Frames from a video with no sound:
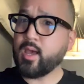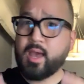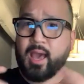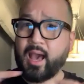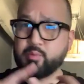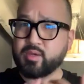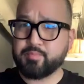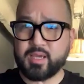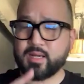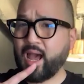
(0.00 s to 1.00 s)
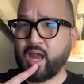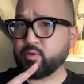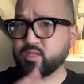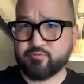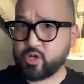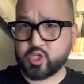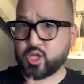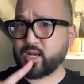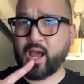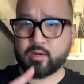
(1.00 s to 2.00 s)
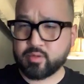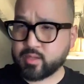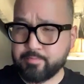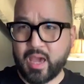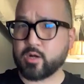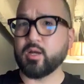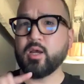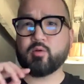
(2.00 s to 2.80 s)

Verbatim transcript: how do we compete, how do we differentiate, how do we become better,